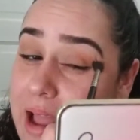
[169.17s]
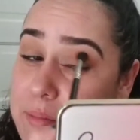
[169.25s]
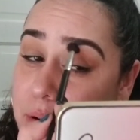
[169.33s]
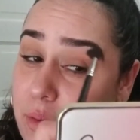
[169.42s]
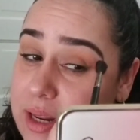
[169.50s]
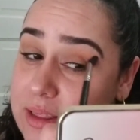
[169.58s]
I've
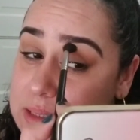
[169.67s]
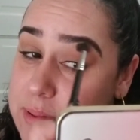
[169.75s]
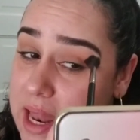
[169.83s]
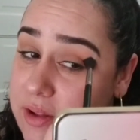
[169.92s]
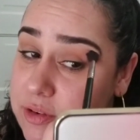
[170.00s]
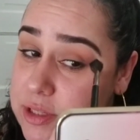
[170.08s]
been wanting this
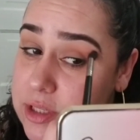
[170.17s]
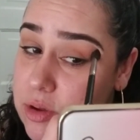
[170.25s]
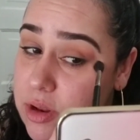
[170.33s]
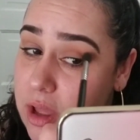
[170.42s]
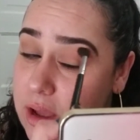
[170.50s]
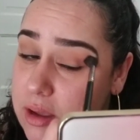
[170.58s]
palette for so
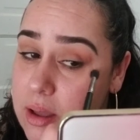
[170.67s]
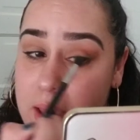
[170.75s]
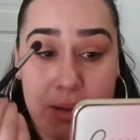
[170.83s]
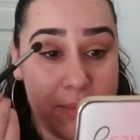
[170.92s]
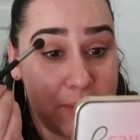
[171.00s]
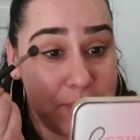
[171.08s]
long, and
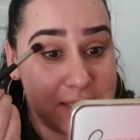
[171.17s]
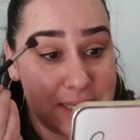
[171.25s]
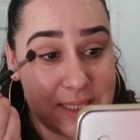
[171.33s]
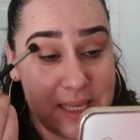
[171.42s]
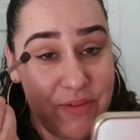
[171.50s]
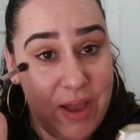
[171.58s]
I'm like, this
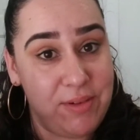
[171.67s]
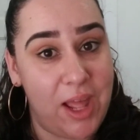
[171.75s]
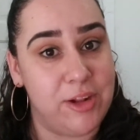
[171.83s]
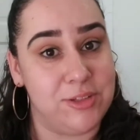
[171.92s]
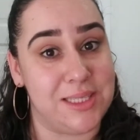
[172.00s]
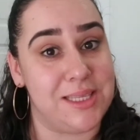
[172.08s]

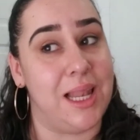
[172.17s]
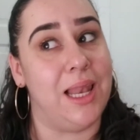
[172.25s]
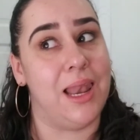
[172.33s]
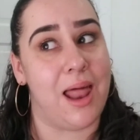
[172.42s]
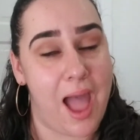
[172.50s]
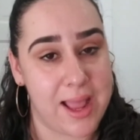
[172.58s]
$65 is a
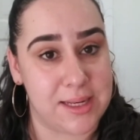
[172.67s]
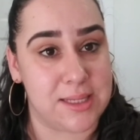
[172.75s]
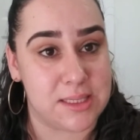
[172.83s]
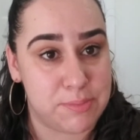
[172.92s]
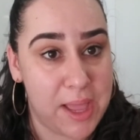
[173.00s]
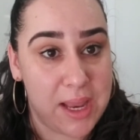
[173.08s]
lot to
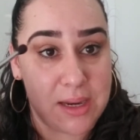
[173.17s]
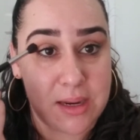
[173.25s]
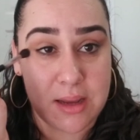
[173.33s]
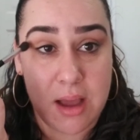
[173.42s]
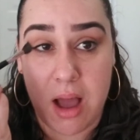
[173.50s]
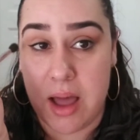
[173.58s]
spend
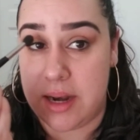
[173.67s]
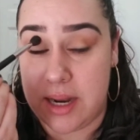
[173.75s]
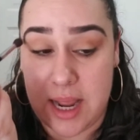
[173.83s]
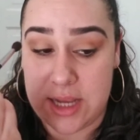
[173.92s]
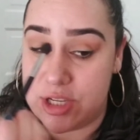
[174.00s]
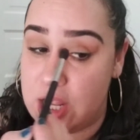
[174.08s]
on an
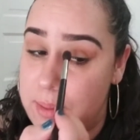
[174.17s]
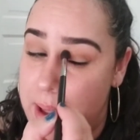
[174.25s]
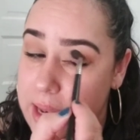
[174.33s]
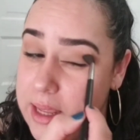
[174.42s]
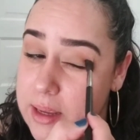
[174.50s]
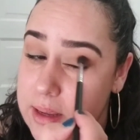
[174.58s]
eyeshadow
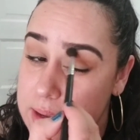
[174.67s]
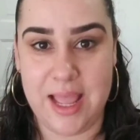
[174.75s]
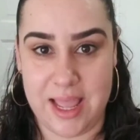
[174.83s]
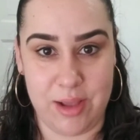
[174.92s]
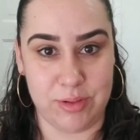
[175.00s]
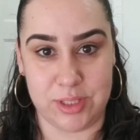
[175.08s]
palette.
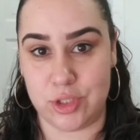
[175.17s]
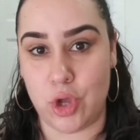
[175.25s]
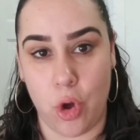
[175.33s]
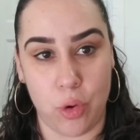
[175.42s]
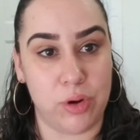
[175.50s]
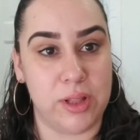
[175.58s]
It was
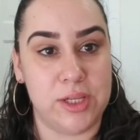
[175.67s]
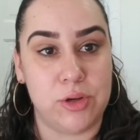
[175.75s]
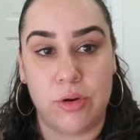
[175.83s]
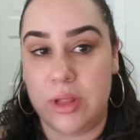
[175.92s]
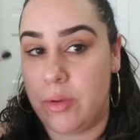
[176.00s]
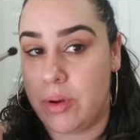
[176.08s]
totally
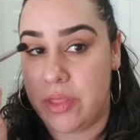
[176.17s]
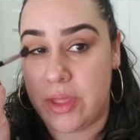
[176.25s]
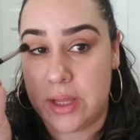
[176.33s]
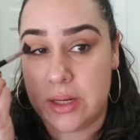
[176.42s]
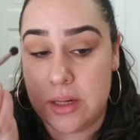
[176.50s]
worth it.